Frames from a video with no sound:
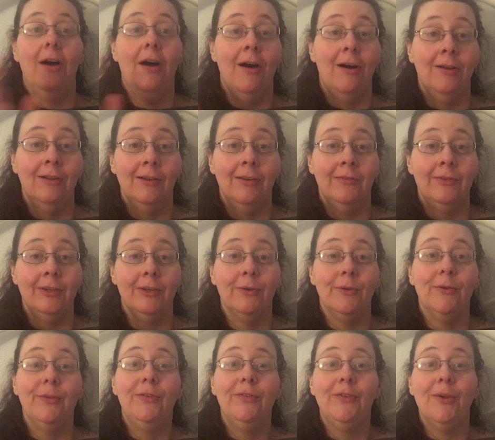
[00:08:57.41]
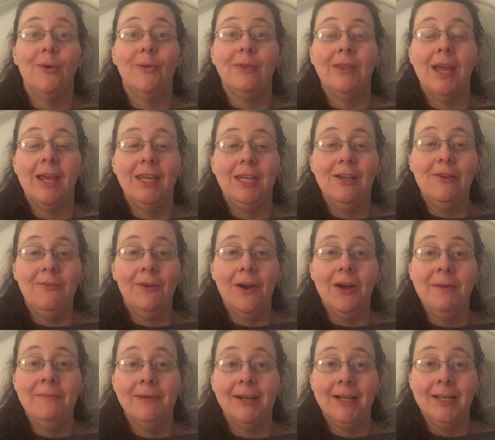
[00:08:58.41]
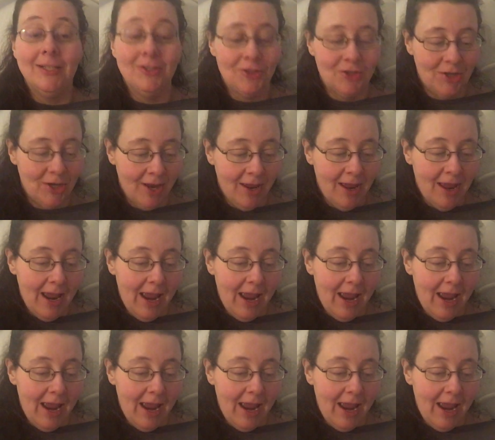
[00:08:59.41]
all of you. So thank you very much.